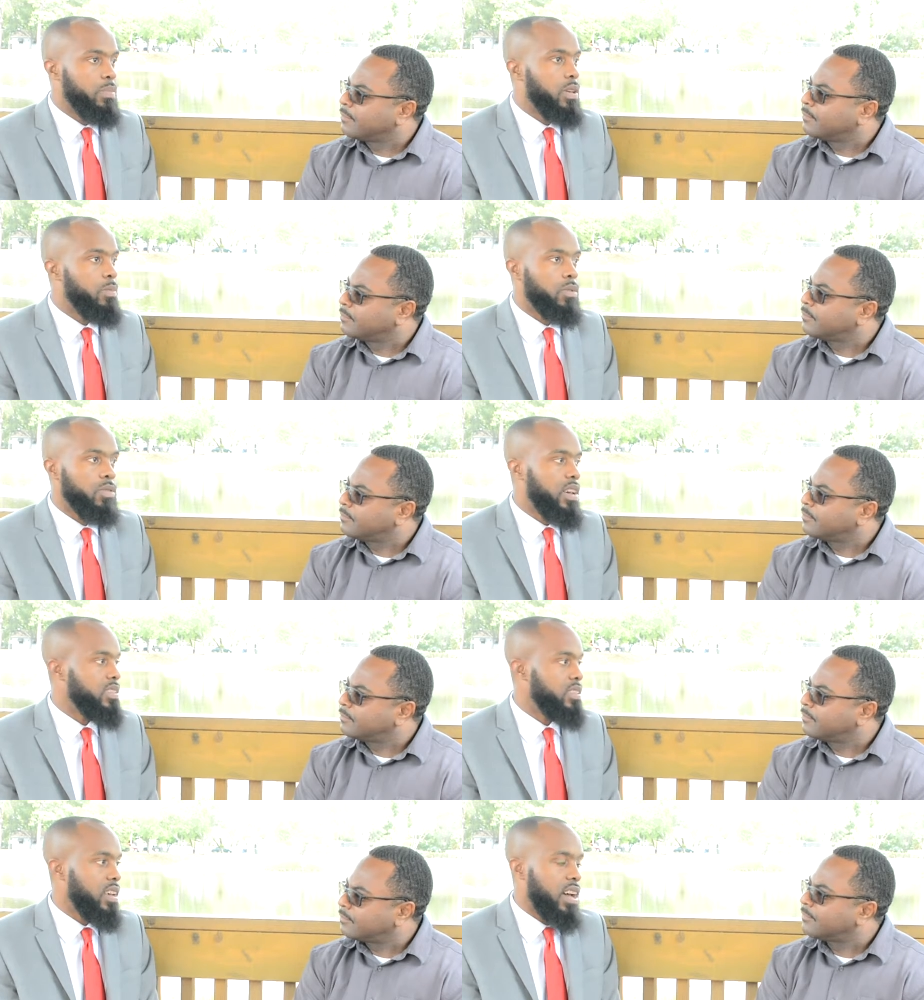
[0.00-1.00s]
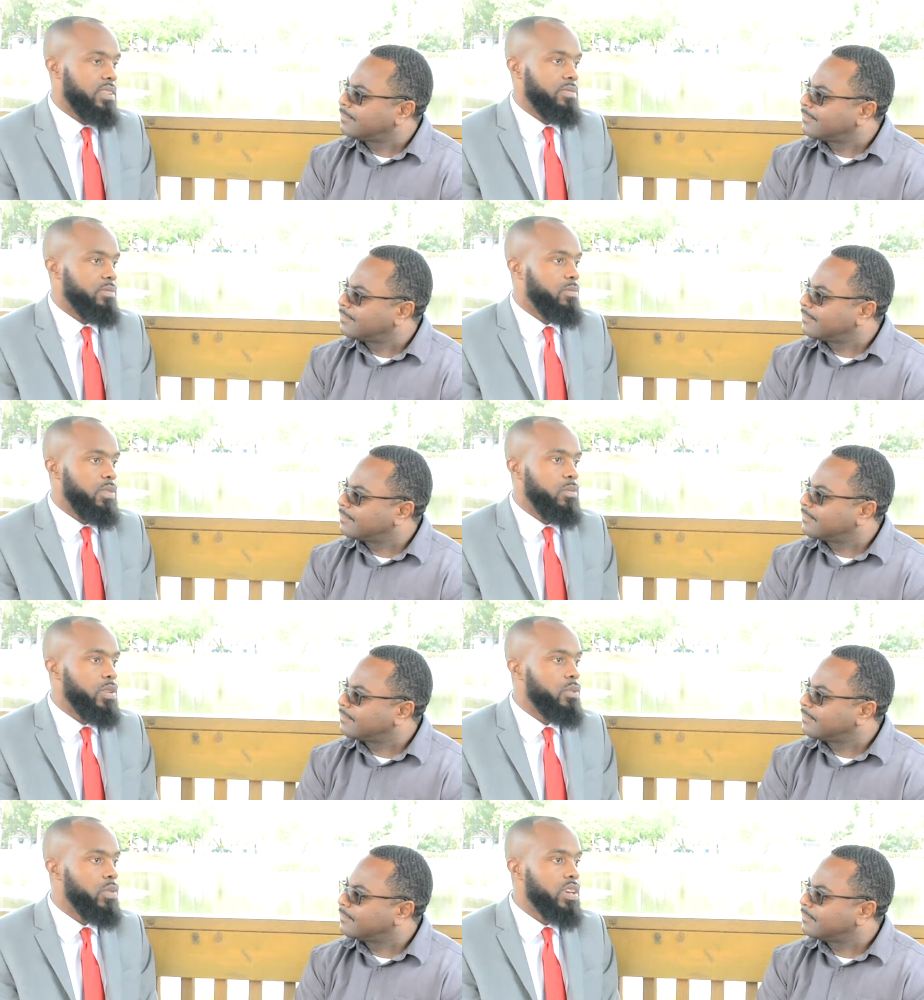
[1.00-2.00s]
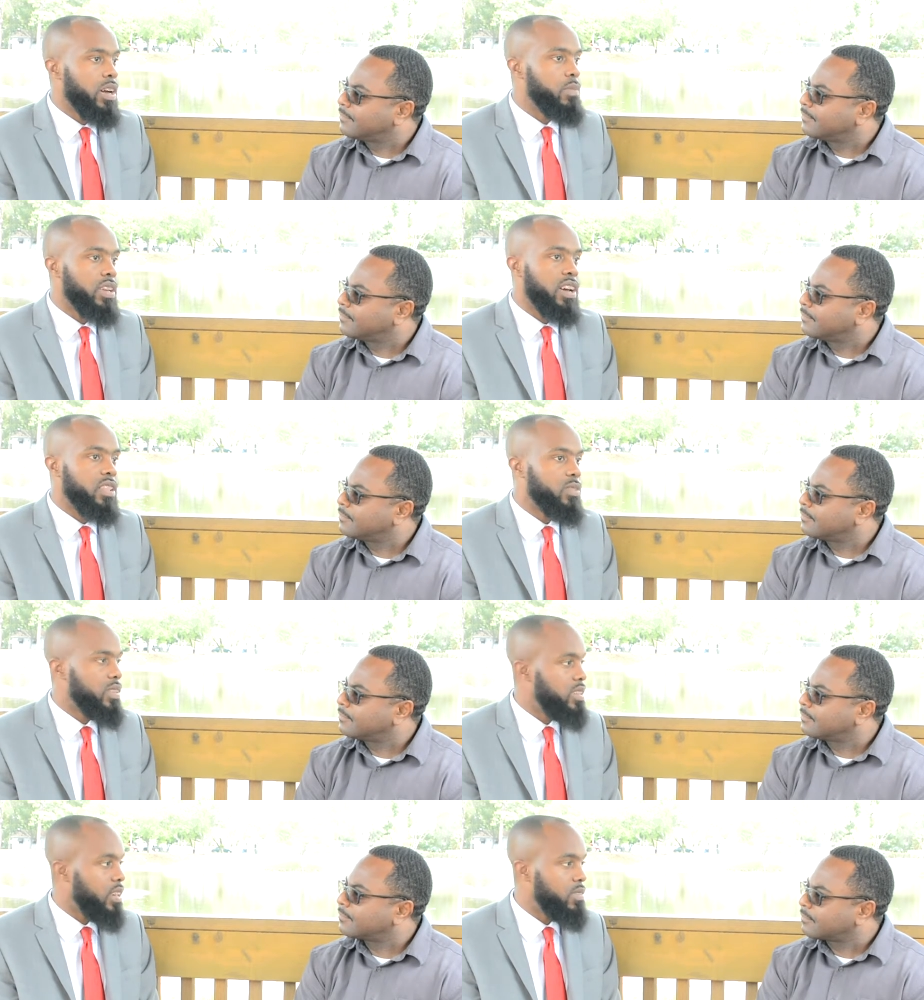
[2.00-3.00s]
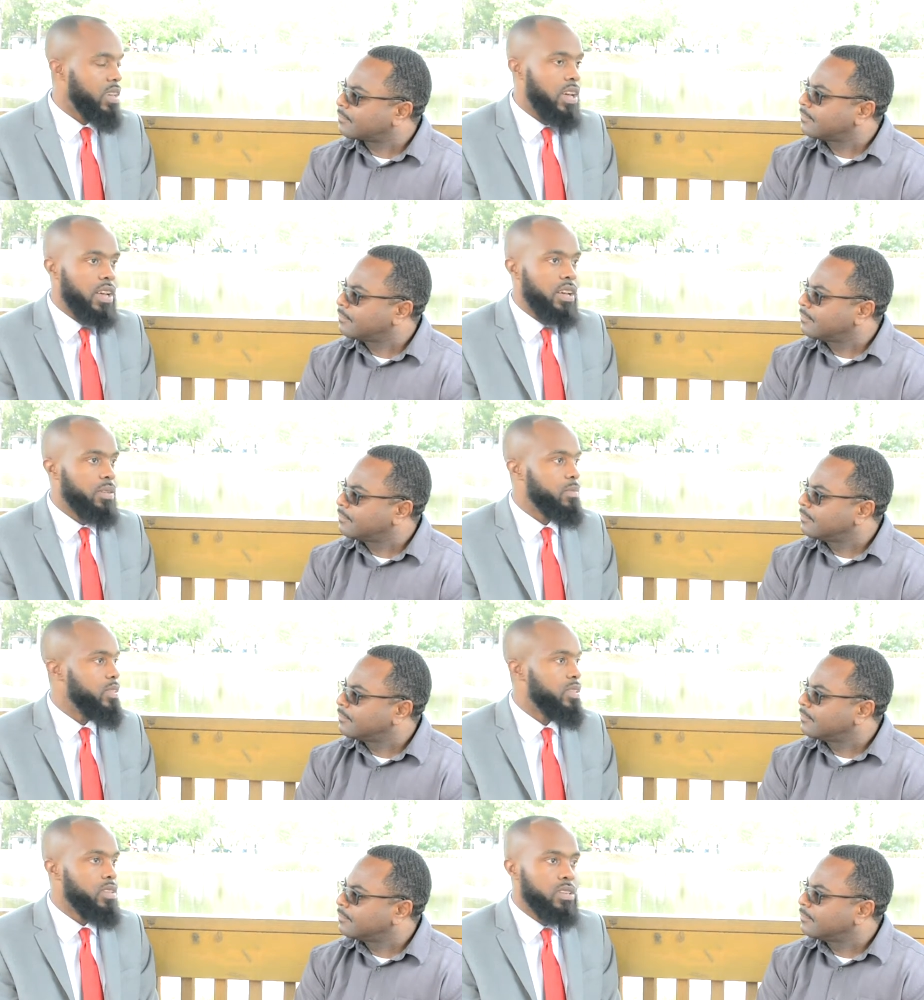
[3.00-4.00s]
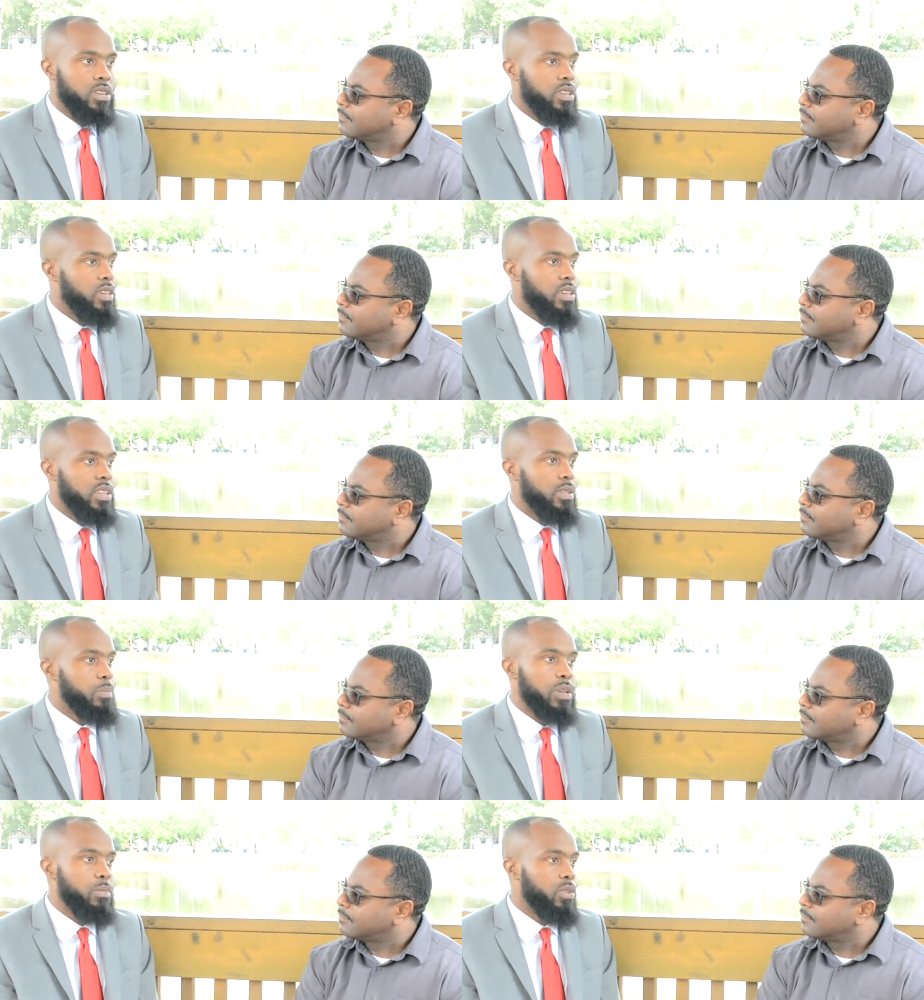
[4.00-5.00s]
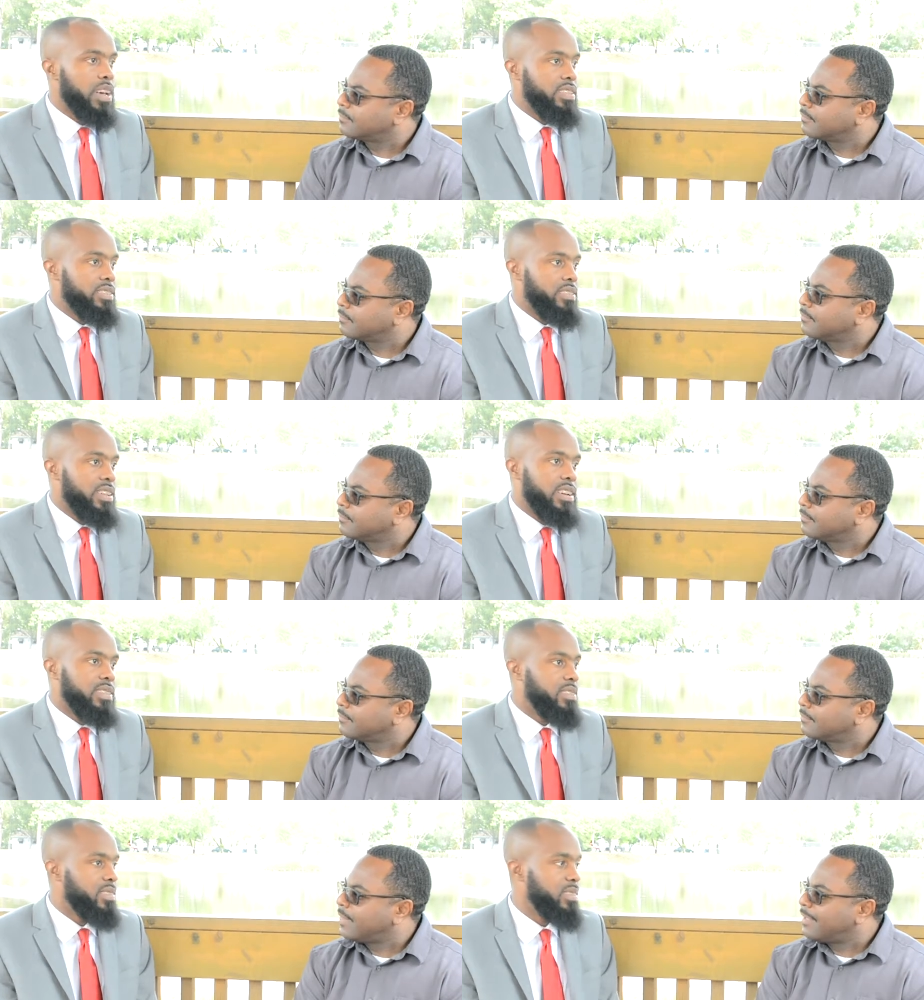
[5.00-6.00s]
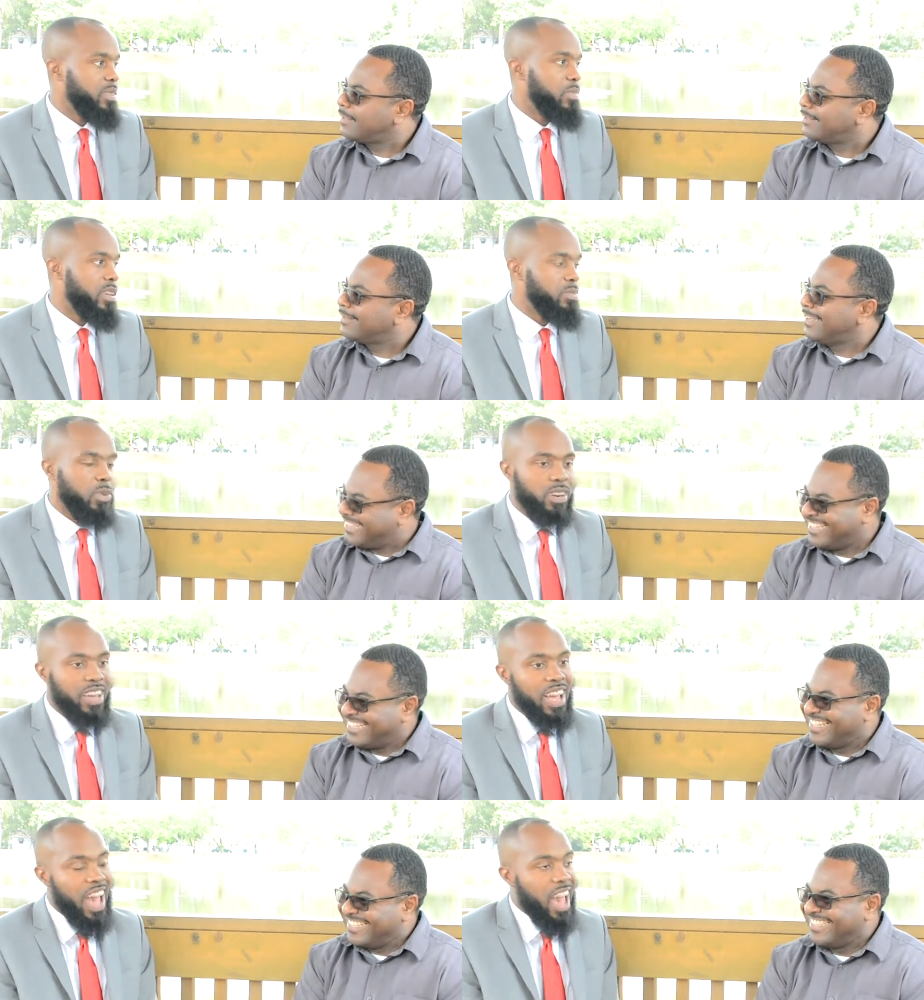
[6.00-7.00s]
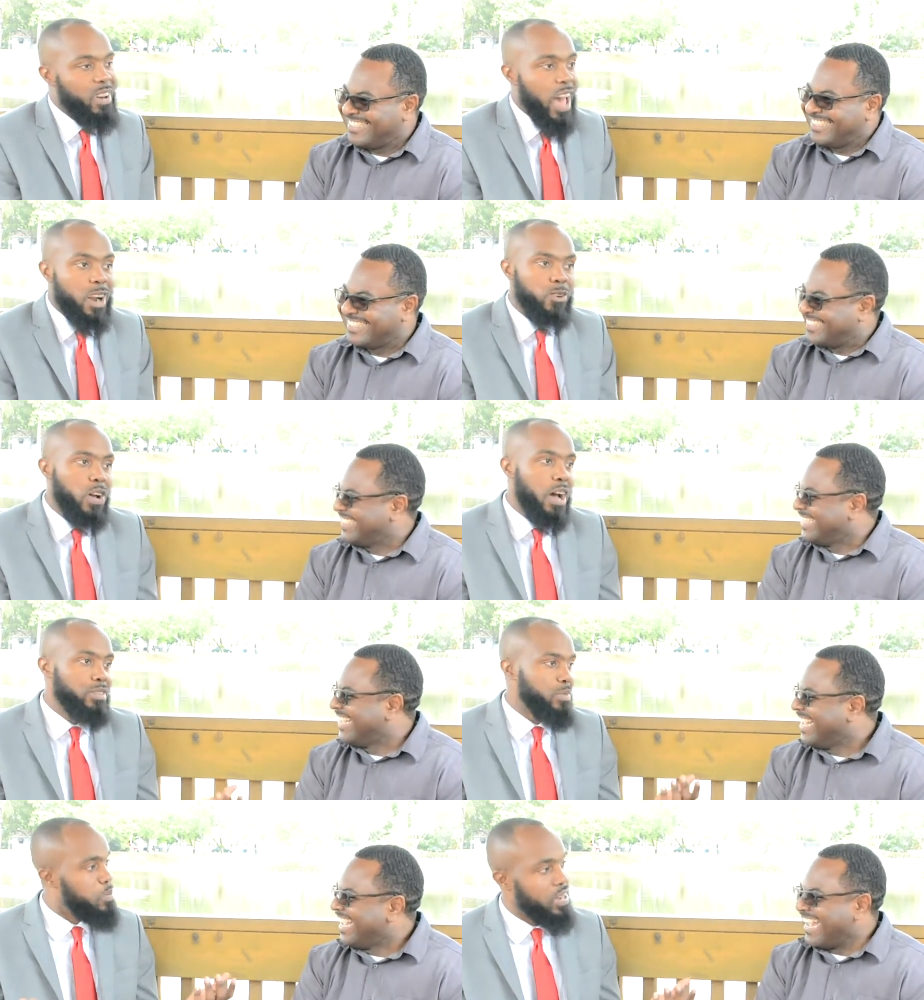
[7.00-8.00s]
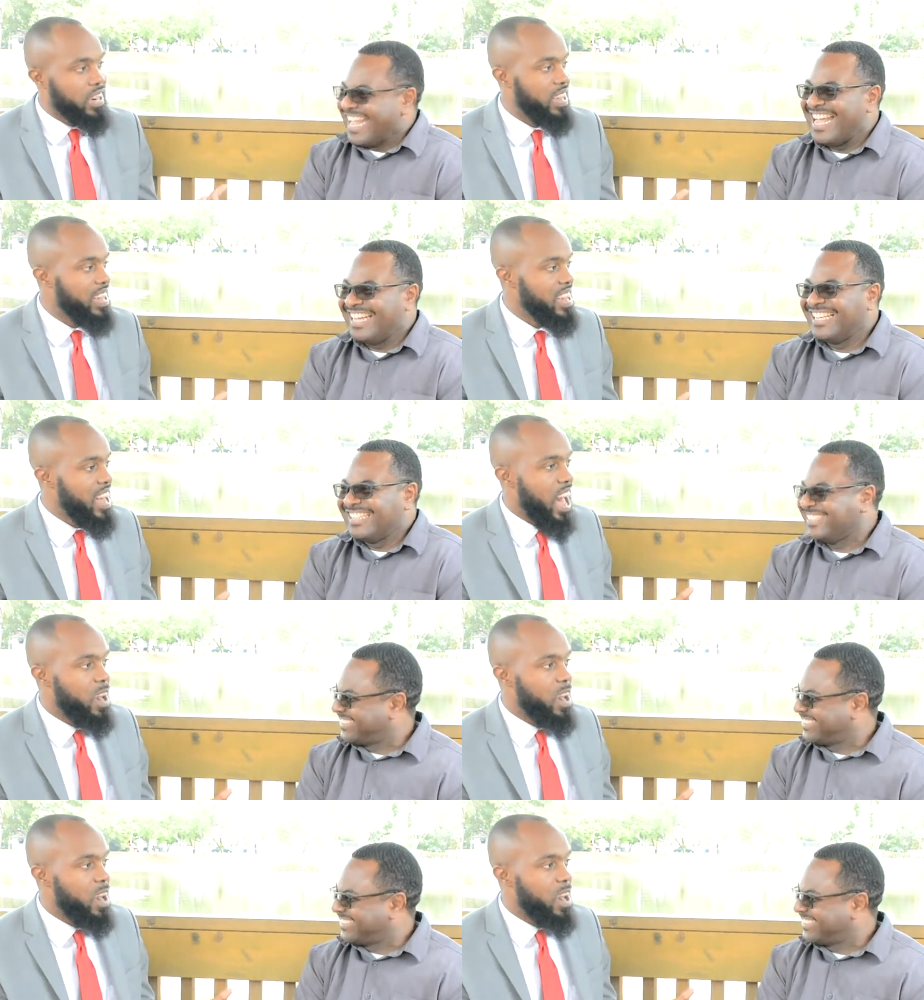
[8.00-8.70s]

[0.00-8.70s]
Speaker 1: The people. That's I. We we, we come together in tough times. The people. That's yeah. Yeah. The best. Part. I don't I don't know how else to put it.